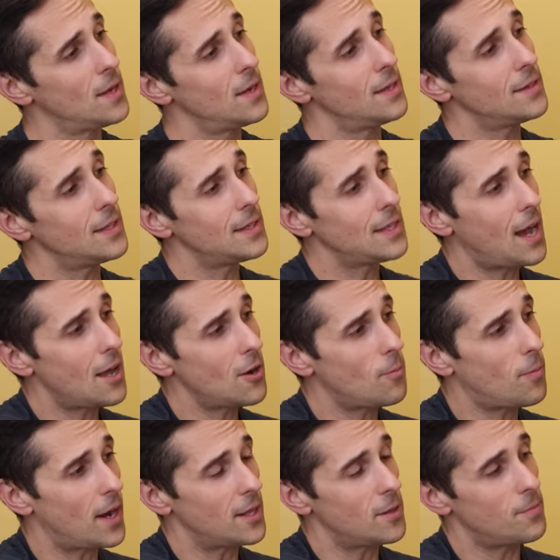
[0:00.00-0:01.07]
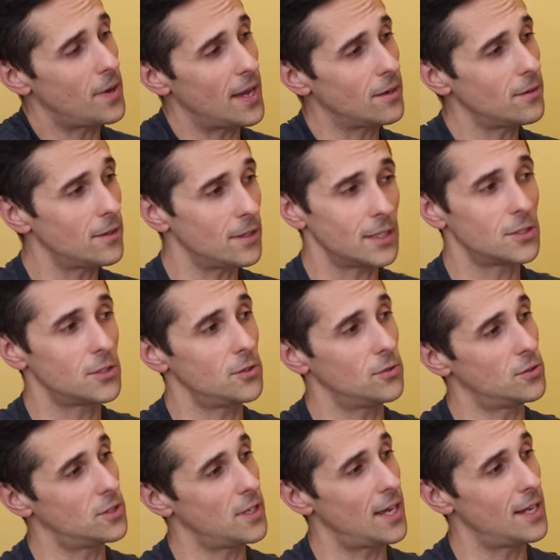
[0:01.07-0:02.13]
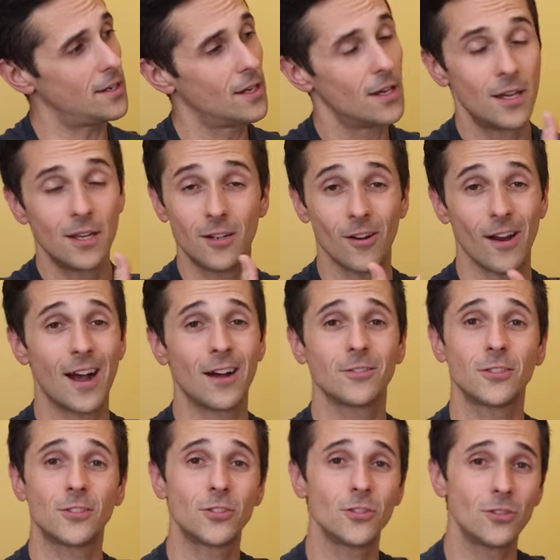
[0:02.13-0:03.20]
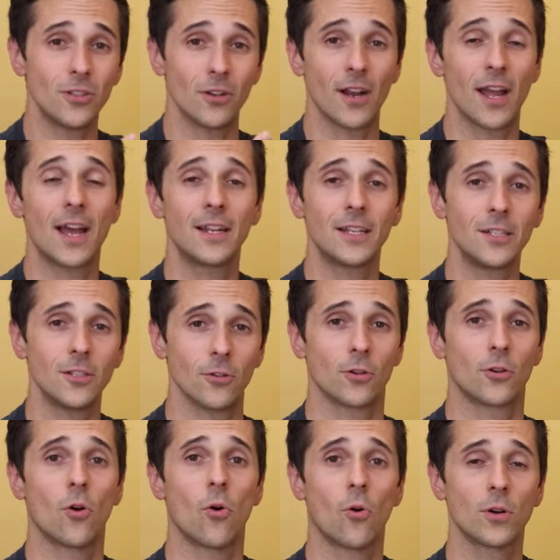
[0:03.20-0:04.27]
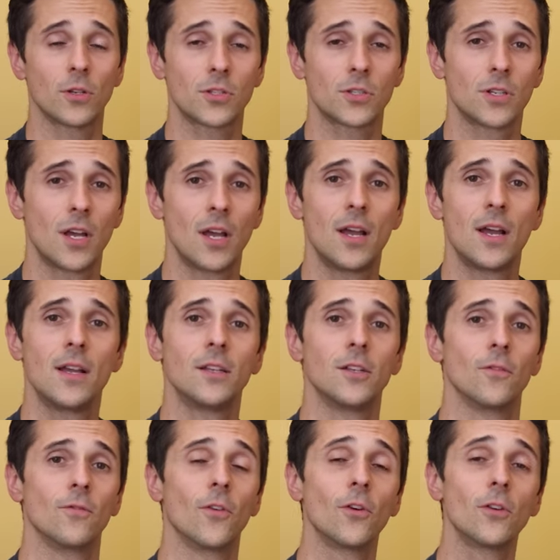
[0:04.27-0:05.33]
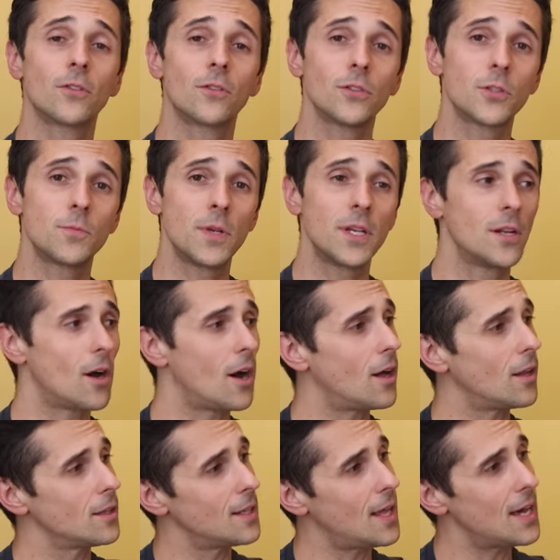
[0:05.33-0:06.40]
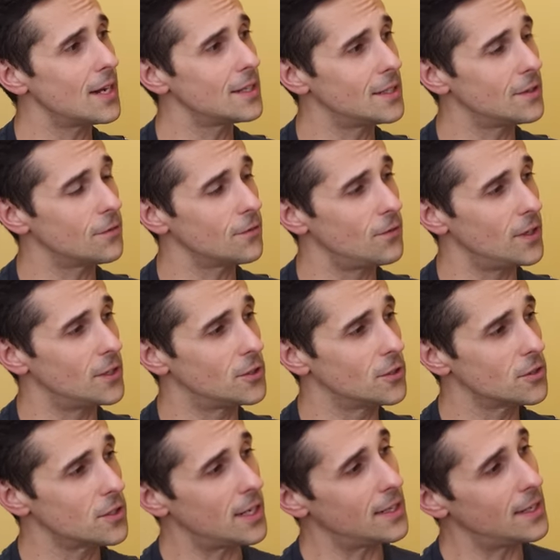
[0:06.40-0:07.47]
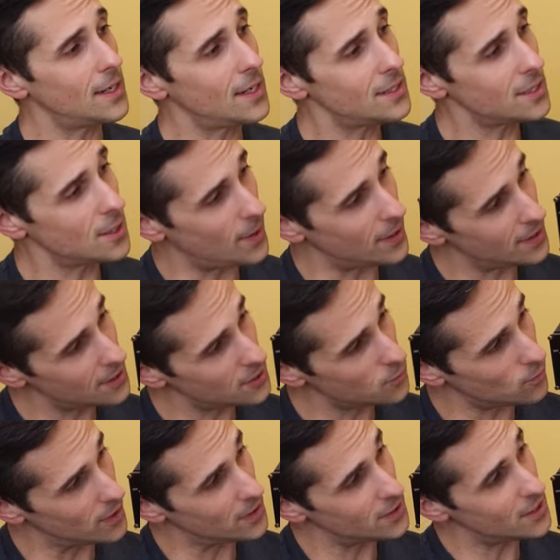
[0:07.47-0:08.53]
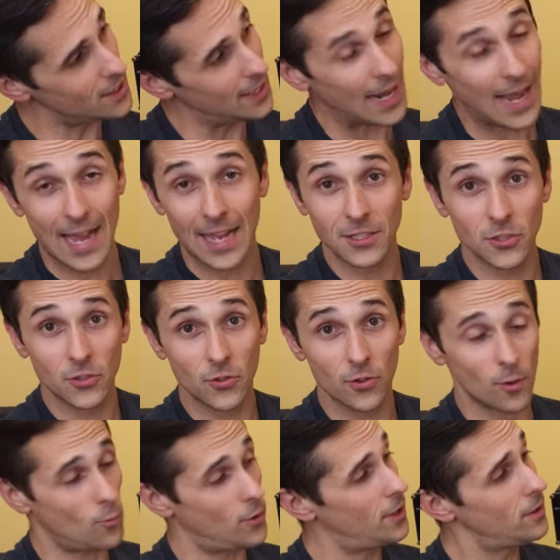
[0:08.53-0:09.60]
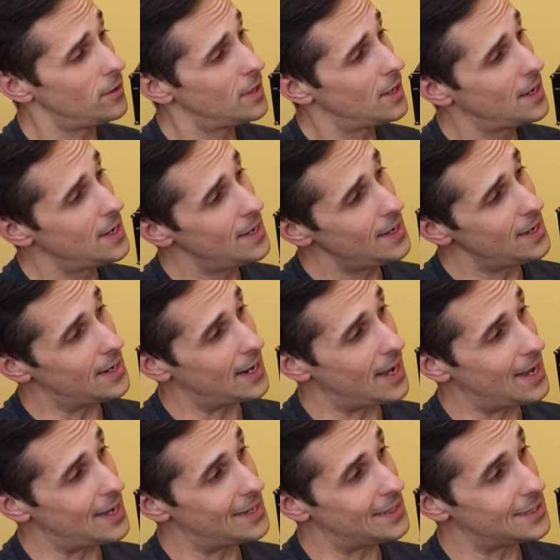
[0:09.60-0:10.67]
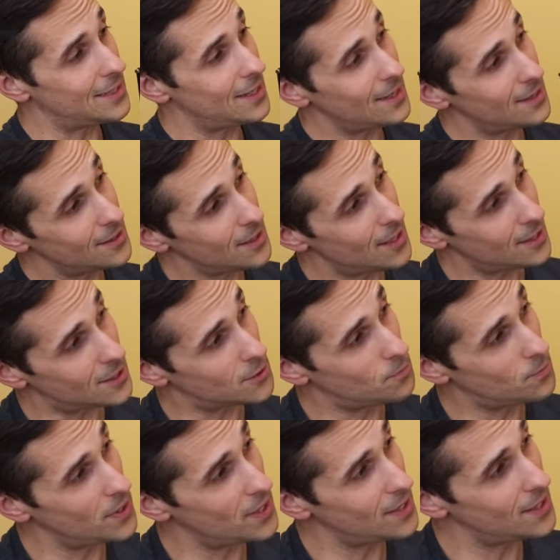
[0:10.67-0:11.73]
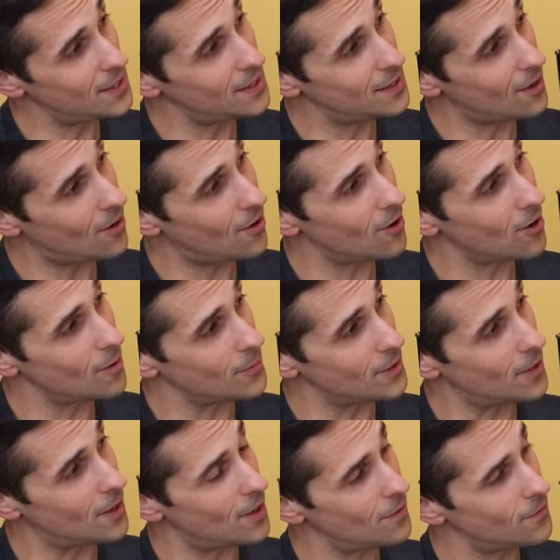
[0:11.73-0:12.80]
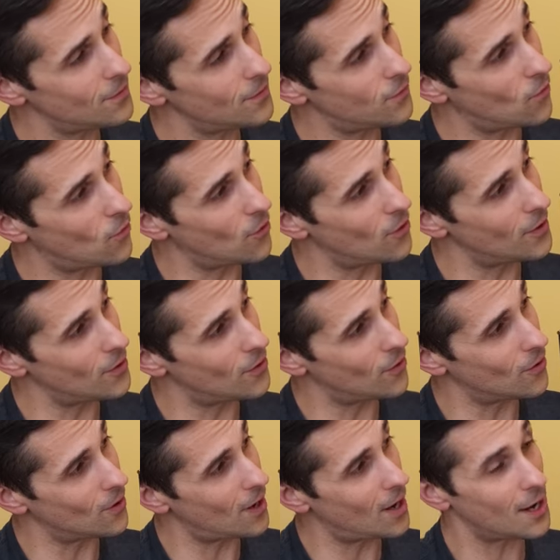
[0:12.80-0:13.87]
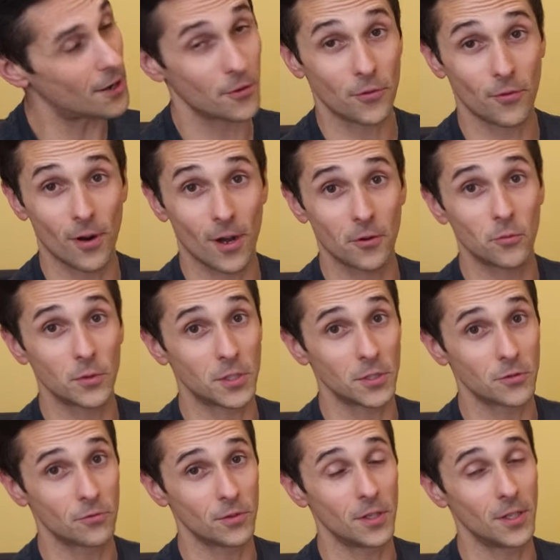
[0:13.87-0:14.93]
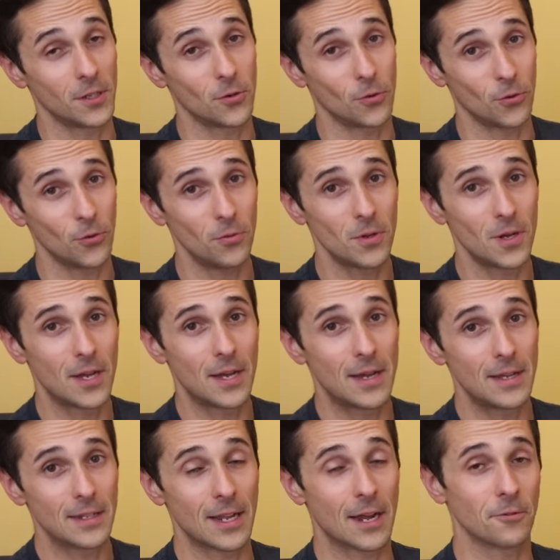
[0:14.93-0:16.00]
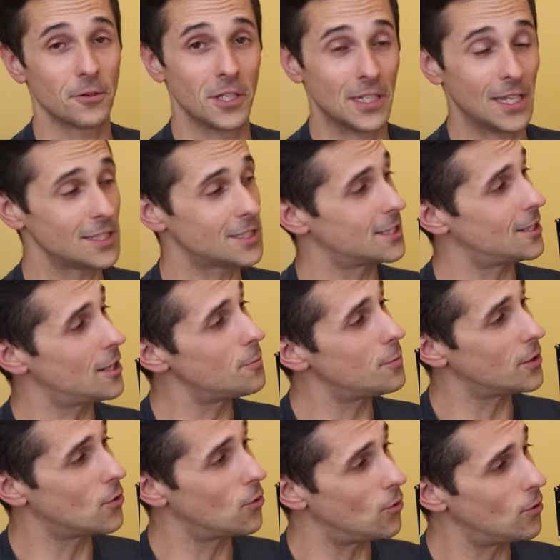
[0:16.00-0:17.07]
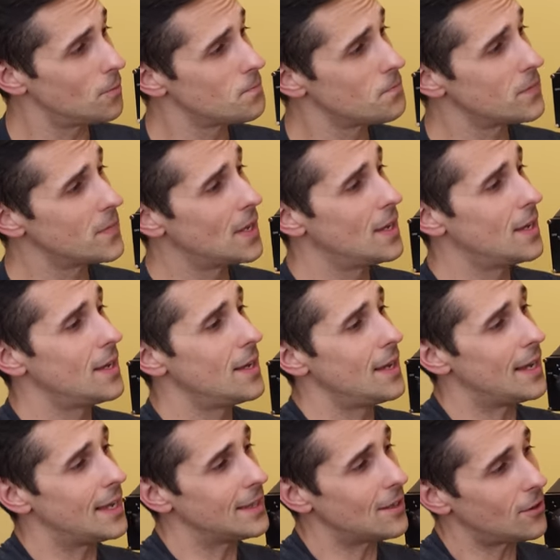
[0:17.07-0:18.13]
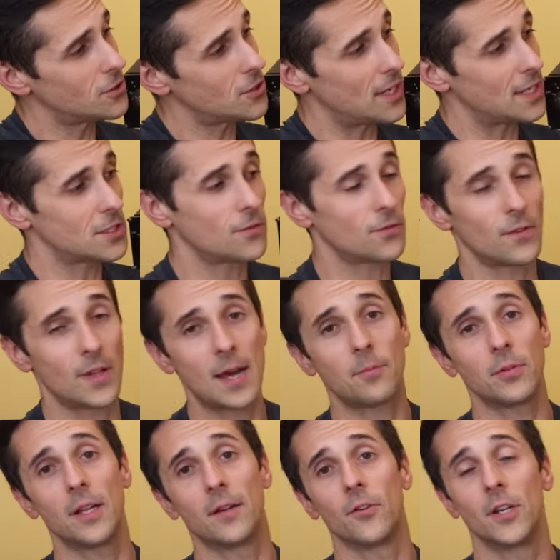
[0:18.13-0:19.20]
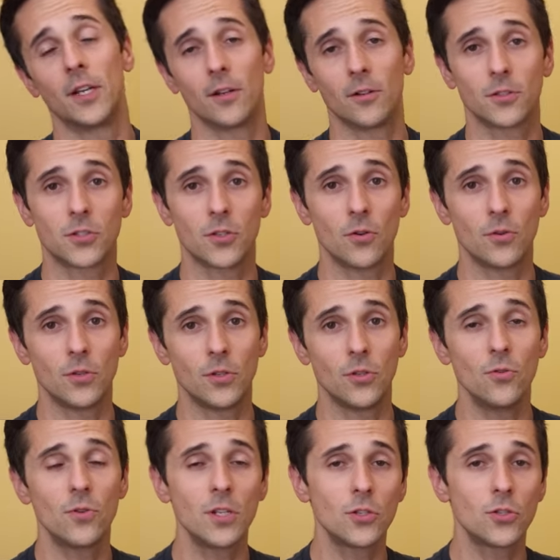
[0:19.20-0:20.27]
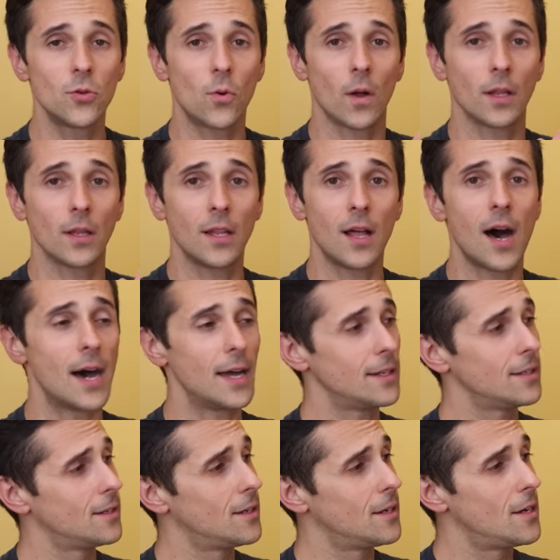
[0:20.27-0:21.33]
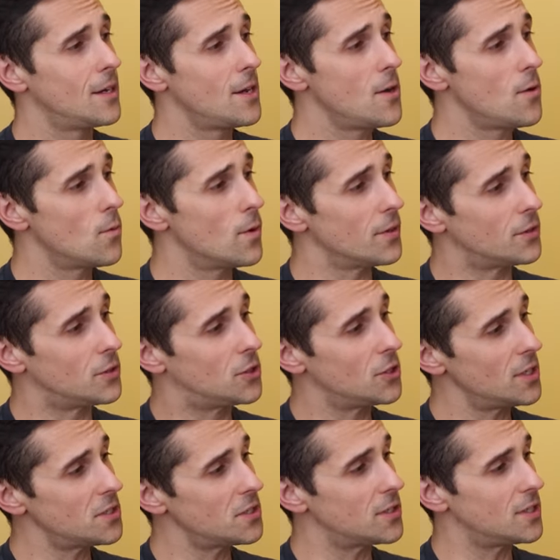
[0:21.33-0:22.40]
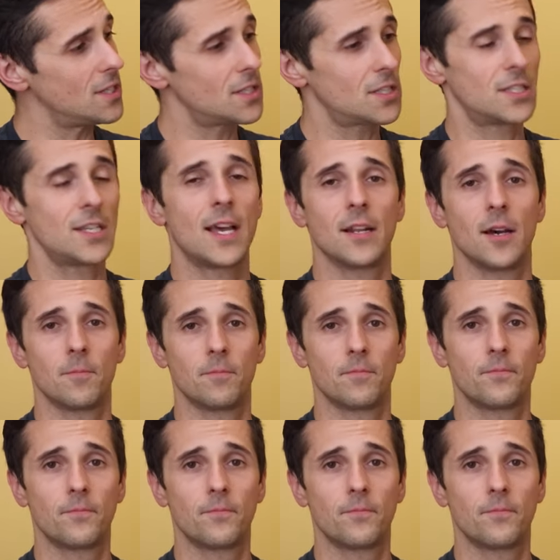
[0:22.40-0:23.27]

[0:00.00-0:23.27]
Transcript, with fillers: And then the autopilot panel lets you set your altitude, your heading, your course, your vertical speed, a lot of different features. And the nice thing about this one is it has a trim wheel. It has a speed arm and off for your auto throttle, which is really cool. Not really necessary, but cool and also has a flap lever here. So you can do a lot with just this setup.